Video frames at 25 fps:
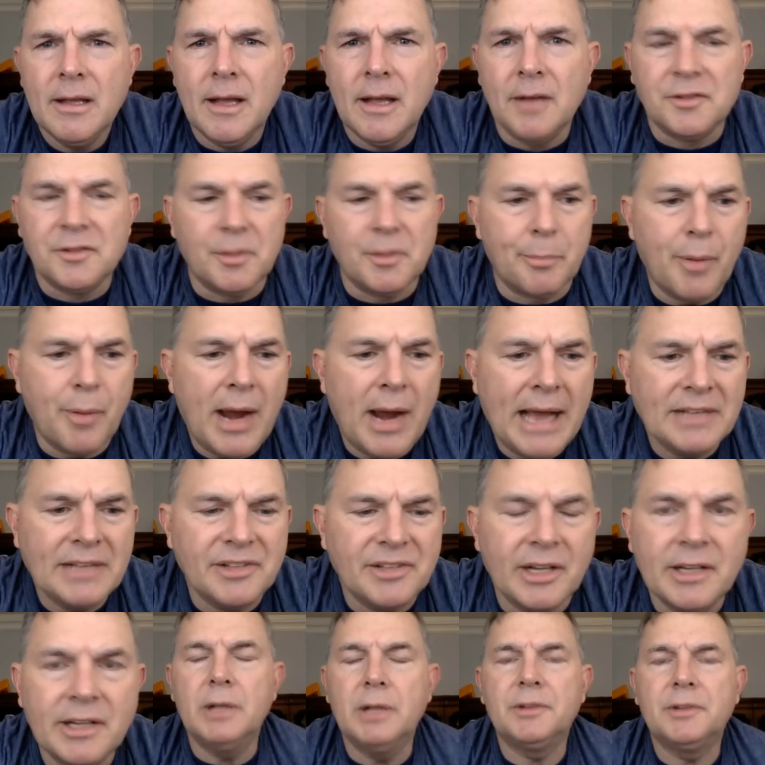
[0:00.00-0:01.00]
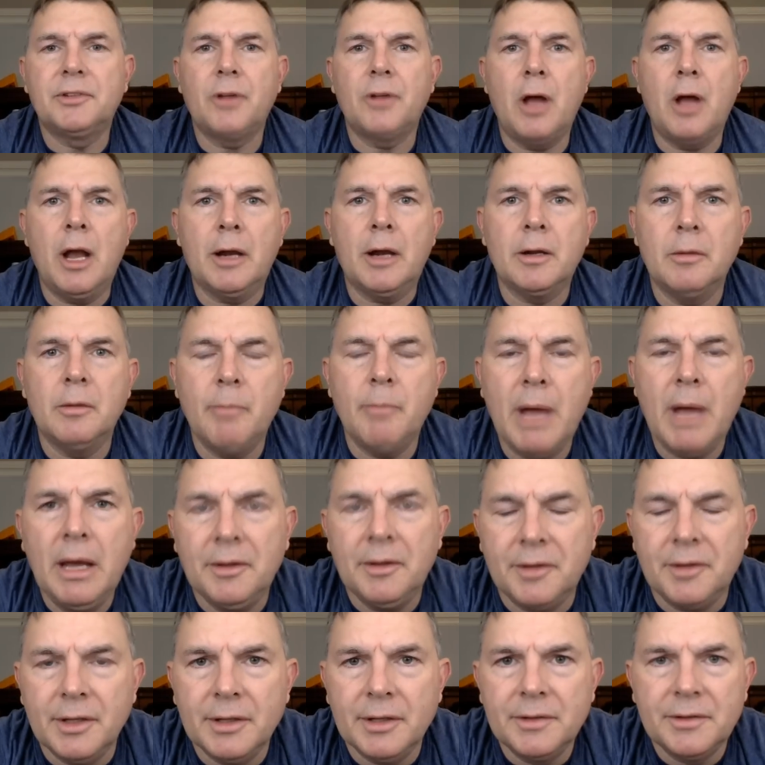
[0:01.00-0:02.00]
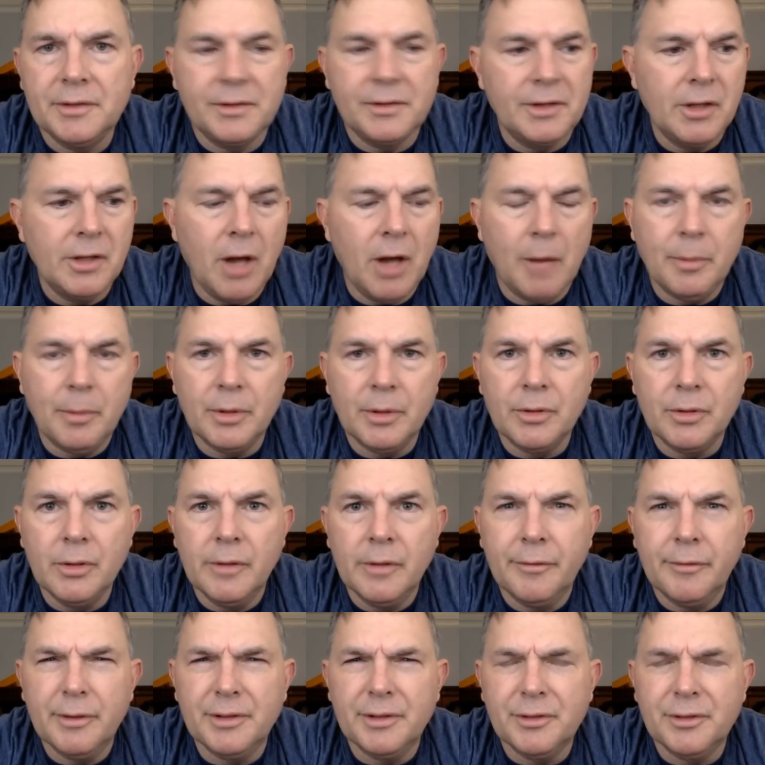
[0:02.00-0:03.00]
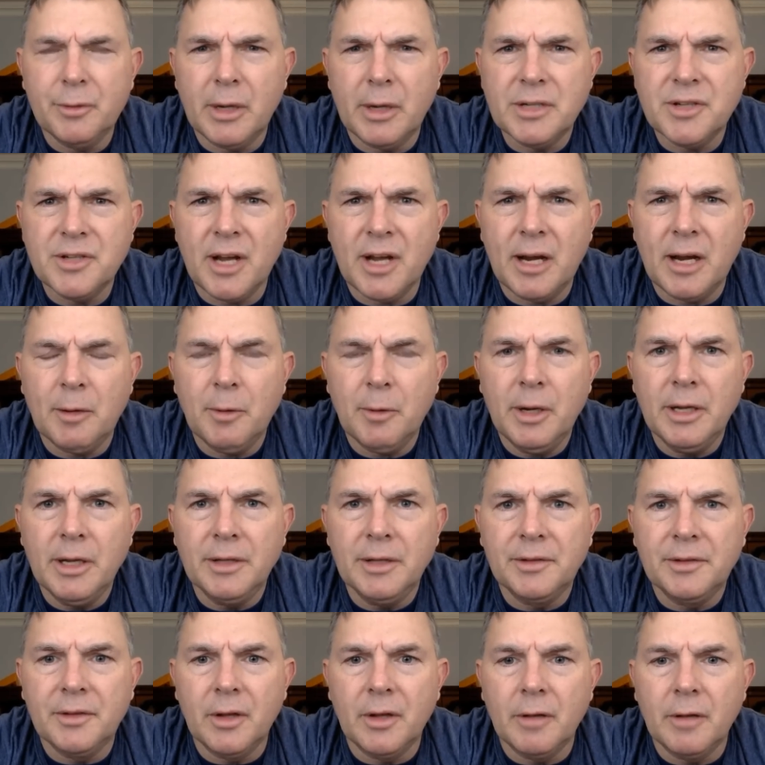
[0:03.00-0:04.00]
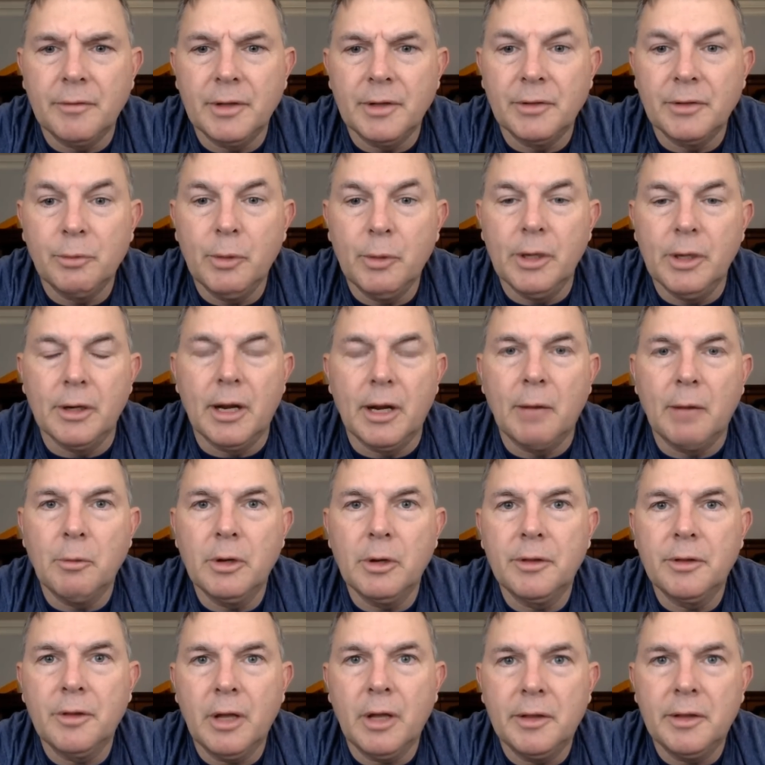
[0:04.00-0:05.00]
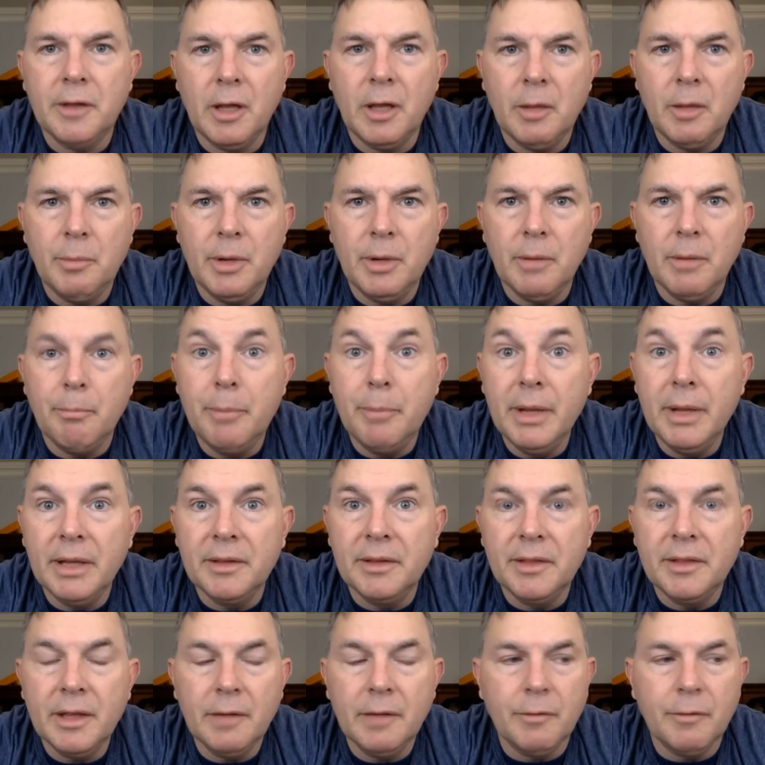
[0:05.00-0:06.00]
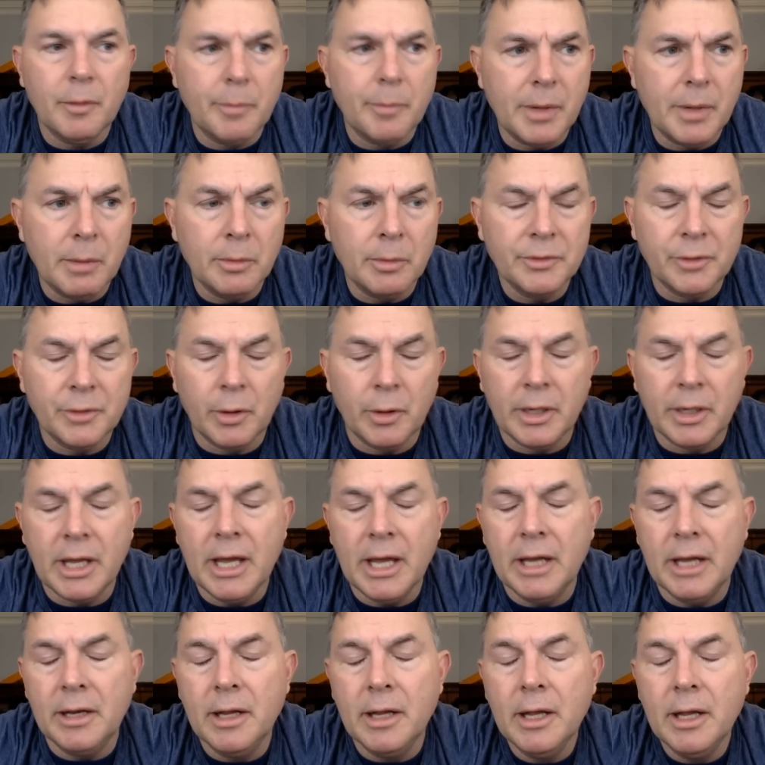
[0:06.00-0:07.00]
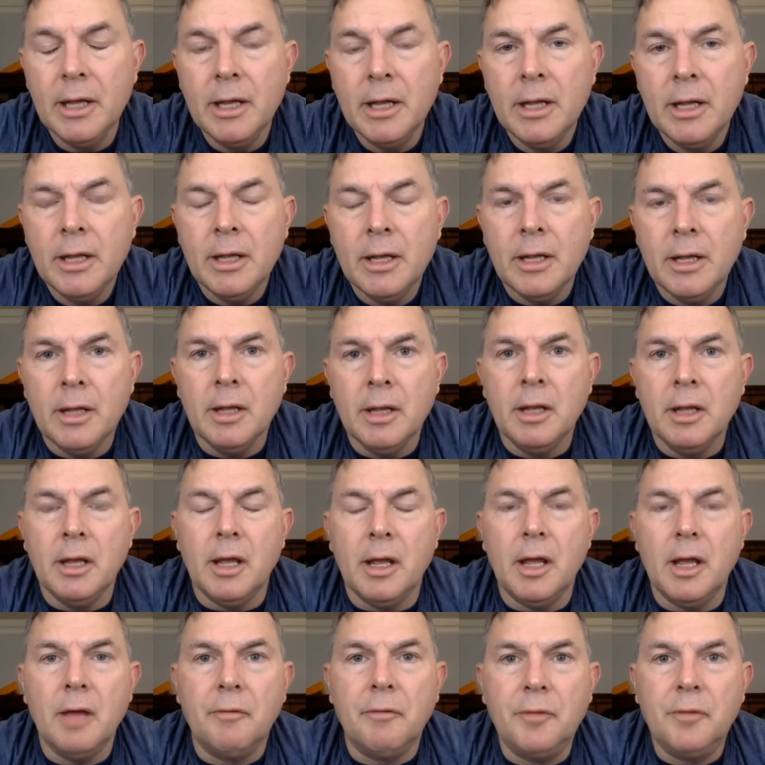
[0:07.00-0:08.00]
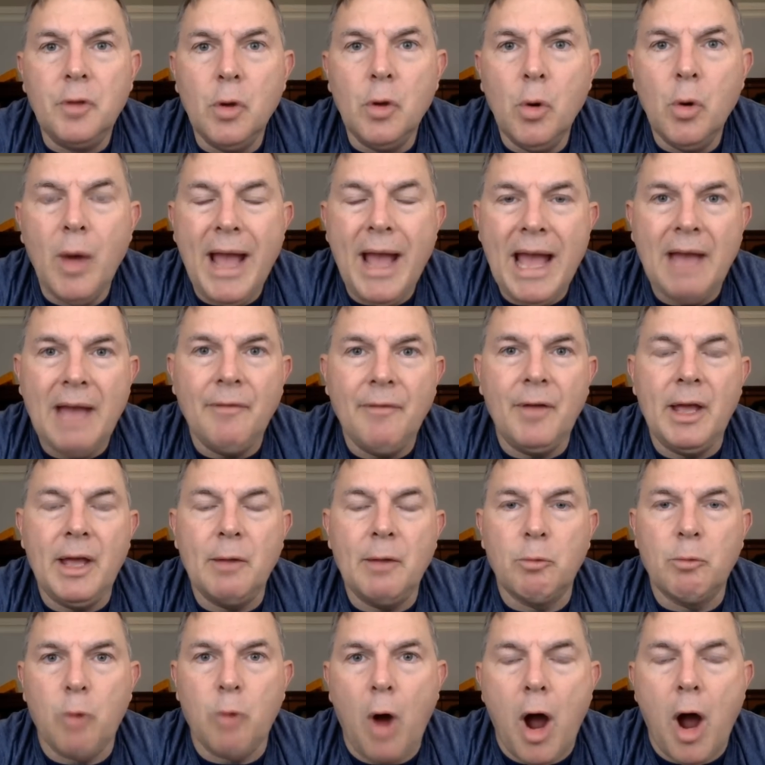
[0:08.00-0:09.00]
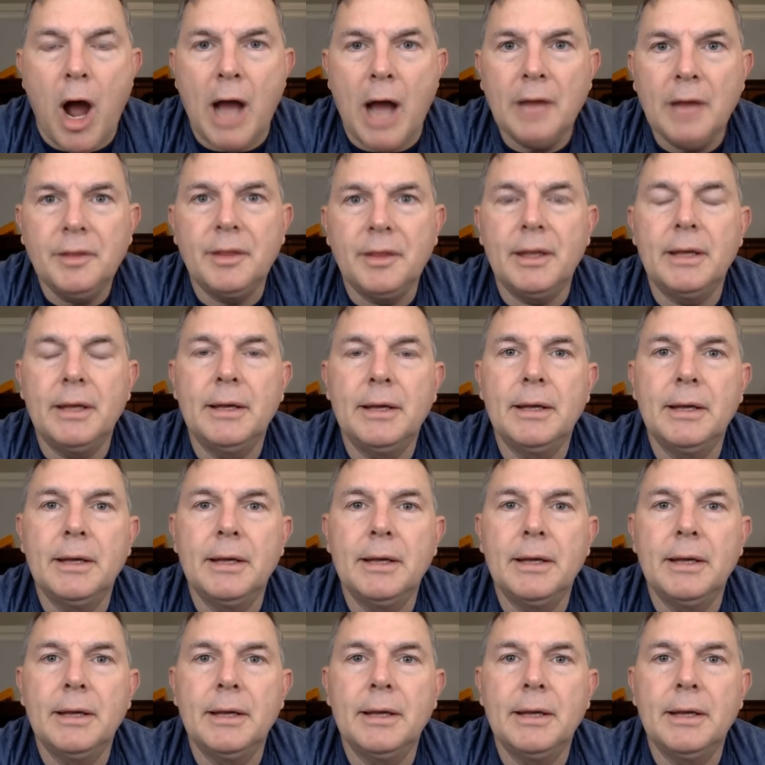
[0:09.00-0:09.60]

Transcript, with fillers: didn't see any comments talking about this, the opportunity for the Stretch I R A stuff. That's weird. I would have thought that would have been a big thing for people. So again, if you have a Roth,